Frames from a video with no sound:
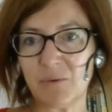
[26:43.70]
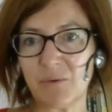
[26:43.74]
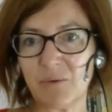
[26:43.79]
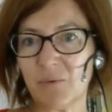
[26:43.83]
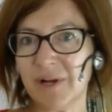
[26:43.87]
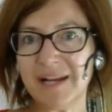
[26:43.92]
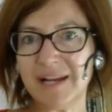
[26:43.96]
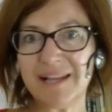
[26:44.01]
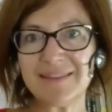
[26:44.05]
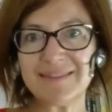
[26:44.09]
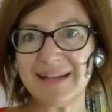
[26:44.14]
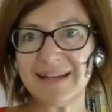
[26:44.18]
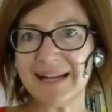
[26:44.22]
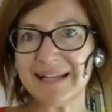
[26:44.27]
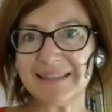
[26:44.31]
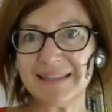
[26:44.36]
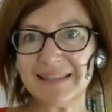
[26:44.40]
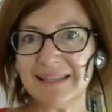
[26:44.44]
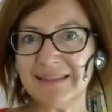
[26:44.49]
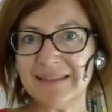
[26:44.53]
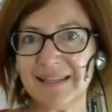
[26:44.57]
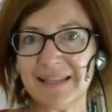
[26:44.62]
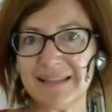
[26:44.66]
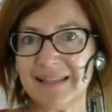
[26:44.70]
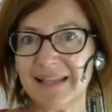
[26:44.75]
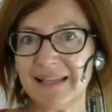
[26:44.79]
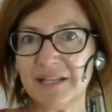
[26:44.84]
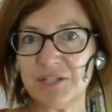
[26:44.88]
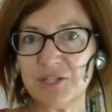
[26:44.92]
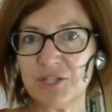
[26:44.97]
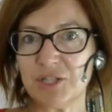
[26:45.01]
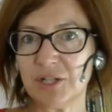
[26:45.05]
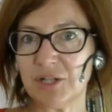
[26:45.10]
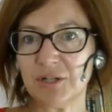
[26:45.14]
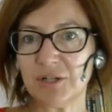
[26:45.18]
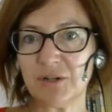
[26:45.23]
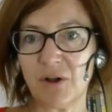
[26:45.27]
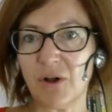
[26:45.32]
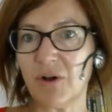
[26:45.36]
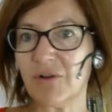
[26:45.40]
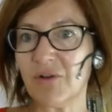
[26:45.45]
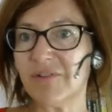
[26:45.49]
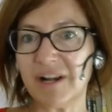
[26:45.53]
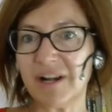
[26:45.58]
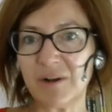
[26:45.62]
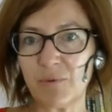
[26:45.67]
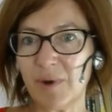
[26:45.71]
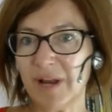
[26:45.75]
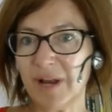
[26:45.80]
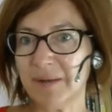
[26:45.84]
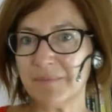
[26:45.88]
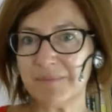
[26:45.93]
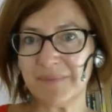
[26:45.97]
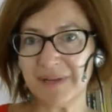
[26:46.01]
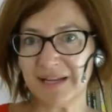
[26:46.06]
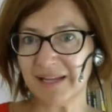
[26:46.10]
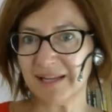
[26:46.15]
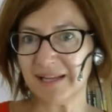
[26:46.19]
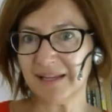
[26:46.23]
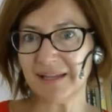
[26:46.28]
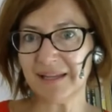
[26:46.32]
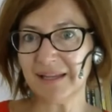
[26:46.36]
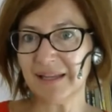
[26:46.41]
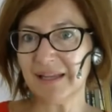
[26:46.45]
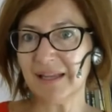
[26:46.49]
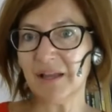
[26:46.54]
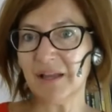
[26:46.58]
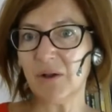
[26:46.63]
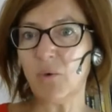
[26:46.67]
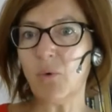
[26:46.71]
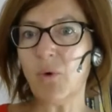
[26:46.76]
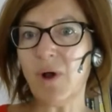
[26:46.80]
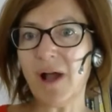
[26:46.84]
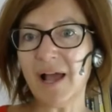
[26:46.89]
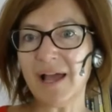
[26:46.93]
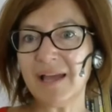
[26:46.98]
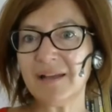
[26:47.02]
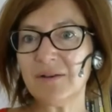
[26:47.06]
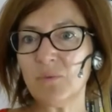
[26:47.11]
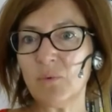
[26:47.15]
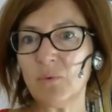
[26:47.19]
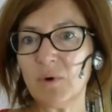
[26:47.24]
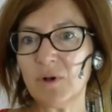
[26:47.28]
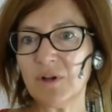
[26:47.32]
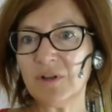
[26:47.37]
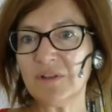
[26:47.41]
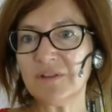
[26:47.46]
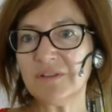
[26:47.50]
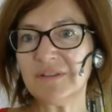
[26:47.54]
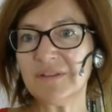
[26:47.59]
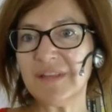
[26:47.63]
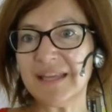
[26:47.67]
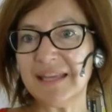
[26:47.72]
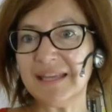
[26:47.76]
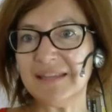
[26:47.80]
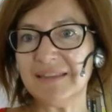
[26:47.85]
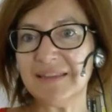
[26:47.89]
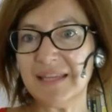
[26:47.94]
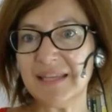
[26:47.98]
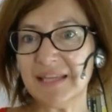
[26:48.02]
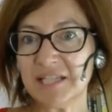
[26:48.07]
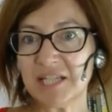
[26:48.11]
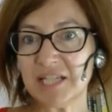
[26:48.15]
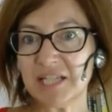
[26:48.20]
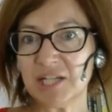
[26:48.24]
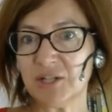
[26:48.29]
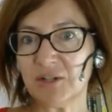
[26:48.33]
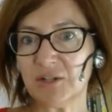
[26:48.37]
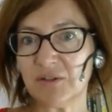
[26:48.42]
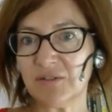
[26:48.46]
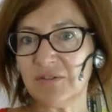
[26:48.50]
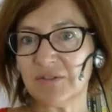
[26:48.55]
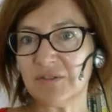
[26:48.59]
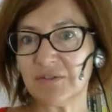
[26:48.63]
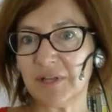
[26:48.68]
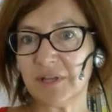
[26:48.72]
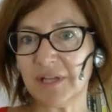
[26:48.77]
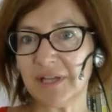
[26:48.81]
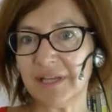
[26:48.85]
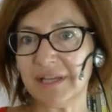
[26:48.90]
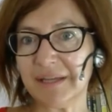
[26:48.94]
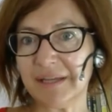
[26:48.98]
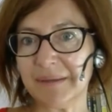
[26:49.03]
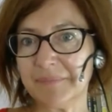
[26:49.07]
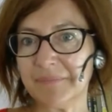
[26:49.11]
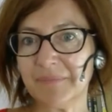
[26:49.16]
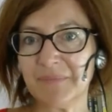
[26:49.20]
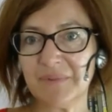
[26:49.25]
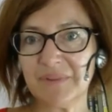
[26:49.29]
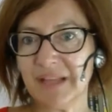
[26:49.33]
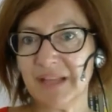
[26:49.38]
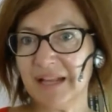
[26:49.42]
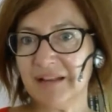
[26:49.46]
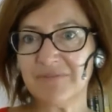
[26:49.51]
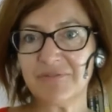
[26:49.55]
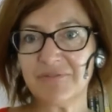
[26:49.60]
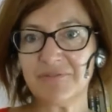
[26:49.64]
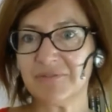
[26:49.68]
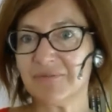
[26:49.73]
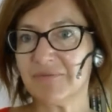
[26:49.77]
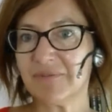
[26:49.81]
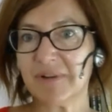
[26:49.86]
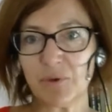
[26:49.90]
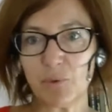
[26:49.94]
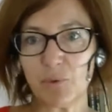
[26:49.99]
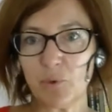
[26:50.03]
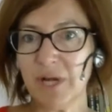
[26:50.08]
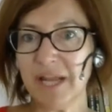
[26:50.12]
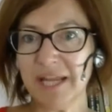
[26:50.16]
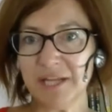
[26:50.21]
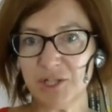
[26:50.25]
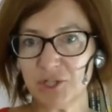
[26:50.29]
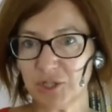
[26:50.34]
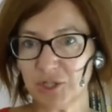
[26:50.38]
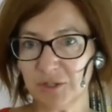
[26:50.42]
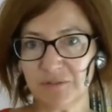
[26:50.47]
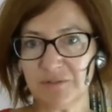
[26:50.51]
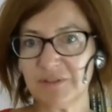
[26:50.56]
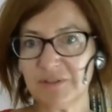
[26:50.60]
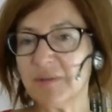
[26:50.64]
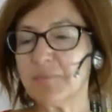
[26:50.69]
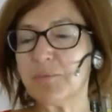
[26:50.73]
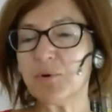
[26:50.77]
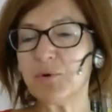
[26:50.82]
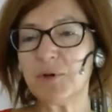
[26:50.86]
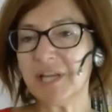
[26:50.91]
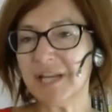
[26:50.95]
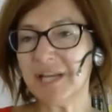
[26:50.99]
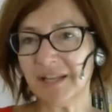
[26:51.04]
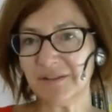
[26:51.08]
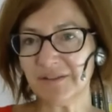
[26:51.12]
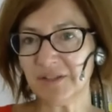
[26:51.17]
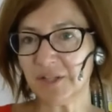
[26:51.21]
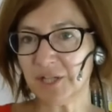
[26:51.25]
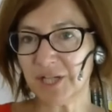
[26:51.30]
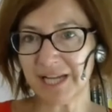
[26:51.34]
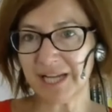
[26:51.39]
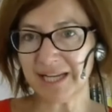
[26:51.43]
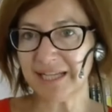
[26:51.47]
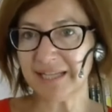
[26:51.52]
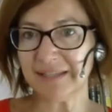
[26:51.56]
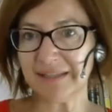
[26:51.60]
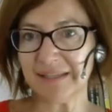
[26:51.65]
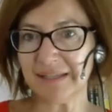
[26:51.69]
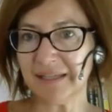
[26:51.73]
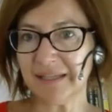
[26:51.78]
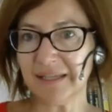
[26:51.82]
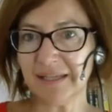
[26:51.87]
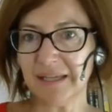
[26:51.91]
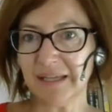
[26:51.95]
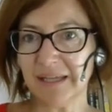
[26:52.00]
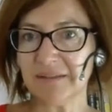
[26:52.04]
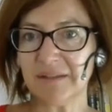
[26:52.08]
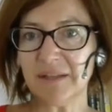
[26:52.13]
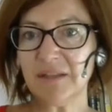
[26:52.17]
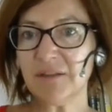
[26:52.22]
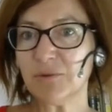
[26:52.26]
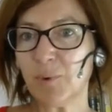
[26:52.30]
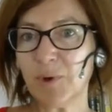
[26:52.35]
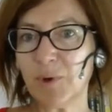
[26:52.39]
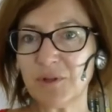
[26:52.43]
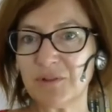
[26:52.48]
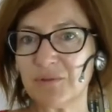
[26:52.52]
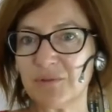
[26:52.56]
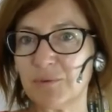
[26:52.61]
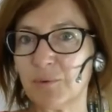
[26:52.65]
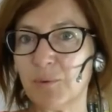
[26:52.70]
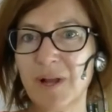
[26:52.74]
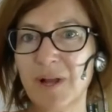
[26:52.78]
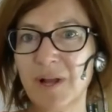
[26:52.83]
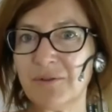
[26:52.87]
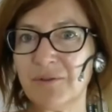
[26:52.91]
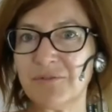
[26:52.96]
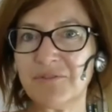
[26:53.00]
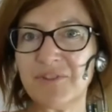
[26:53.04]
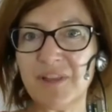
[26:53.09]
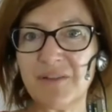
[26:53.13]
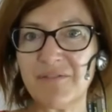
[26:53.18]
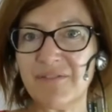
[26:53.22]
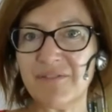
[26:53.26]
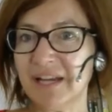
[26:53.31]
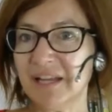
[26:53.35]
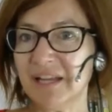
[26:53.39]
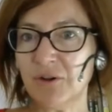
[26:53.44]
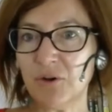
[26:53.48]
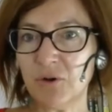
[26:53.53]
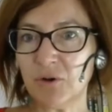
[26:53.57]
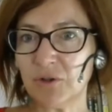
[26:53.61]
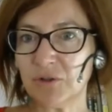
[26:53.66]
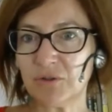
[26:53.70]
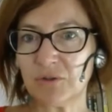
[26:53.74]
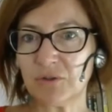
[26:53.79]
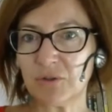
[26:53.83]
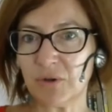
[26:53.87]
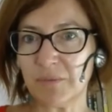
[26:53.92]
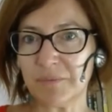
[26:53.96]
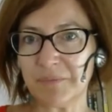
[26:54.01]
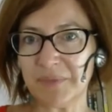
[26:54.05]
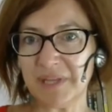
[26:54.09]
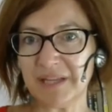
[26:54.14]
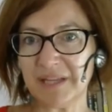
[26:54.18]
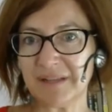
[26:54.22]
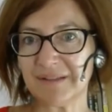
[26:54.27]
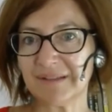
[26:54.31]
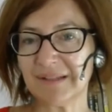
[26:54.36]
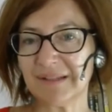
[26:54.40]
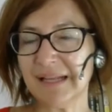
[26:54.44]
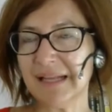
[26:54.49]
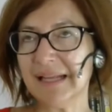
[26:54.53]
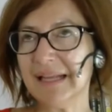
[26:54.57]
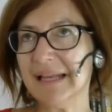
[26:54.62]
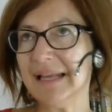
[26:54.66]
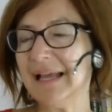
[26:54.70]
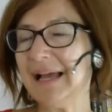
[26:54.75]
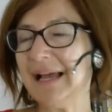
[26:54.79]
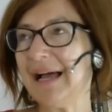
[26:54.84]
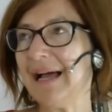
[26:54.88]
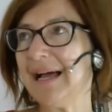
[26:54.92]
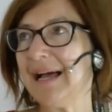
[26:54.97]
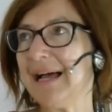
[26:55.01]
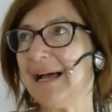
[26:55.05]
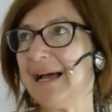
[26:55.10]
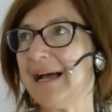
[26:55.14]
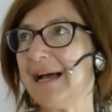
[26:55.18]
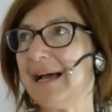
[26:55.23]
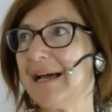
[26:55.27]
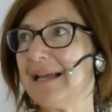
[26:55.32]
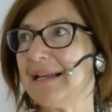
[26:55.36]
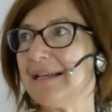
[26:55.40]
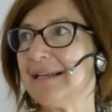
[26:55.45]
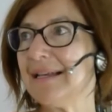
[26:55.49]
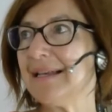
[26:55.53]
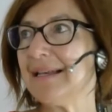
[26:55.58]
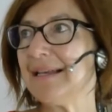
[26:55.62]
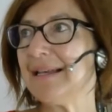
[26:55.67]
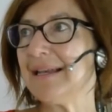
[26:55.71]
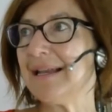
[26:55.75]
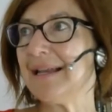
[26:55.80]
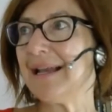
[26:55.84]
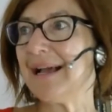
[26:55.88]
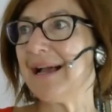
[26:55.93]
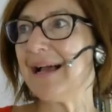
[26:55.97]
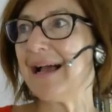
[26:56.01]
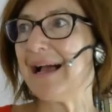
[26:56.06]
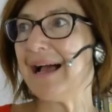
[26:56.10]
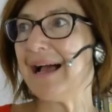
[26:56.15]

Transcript: were attracting the attention overwhelmingly. One was the indigenous self-regulations, the plurinationality. This was one of the very hot topics. And